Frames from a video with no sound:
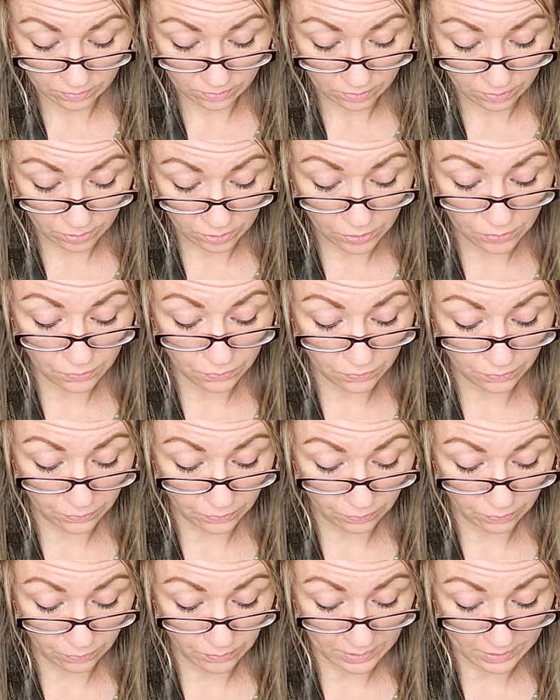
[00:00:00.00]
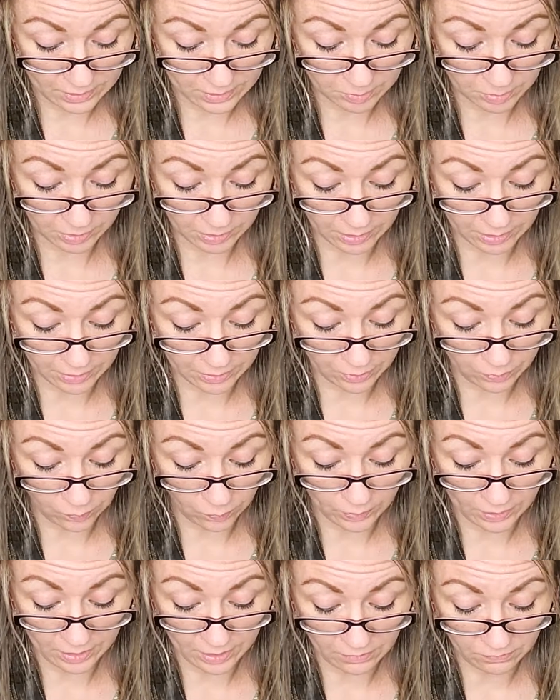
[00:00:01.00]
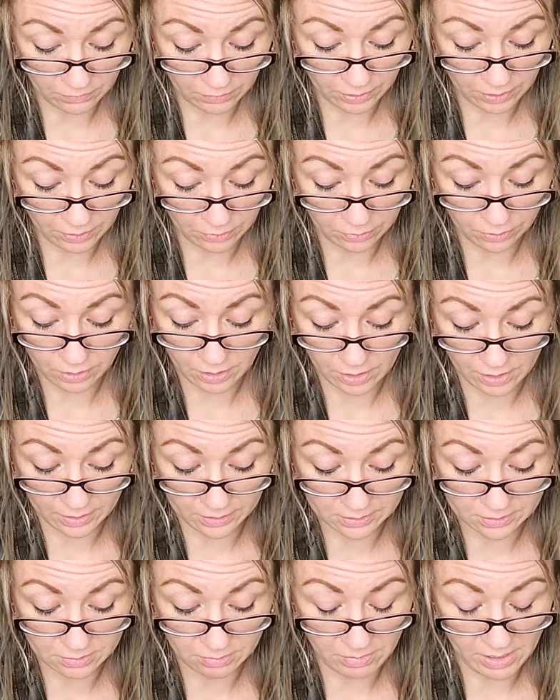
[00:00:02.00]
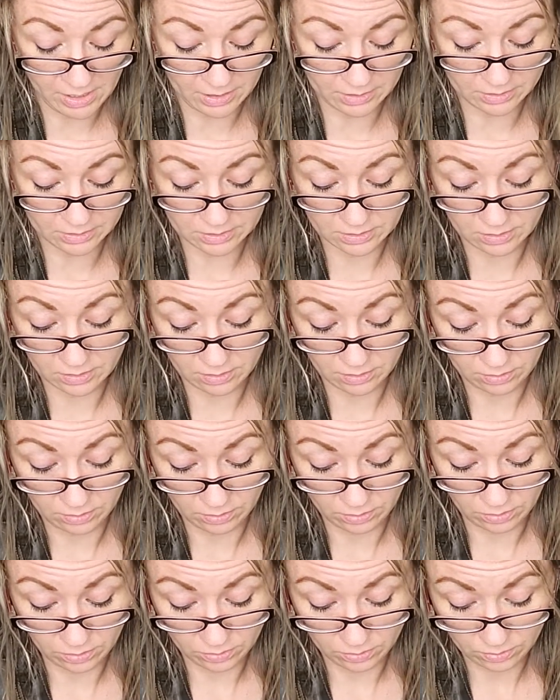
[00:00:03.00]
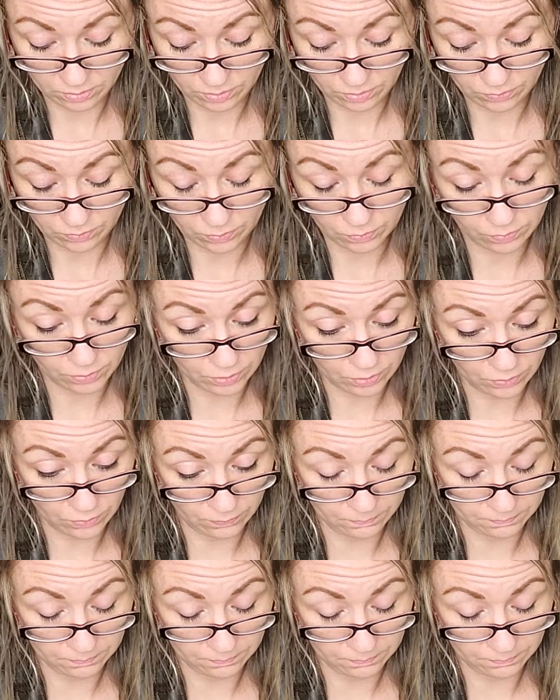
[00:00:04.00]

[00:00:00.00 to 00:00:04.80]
you through his blood what every other God demands through you.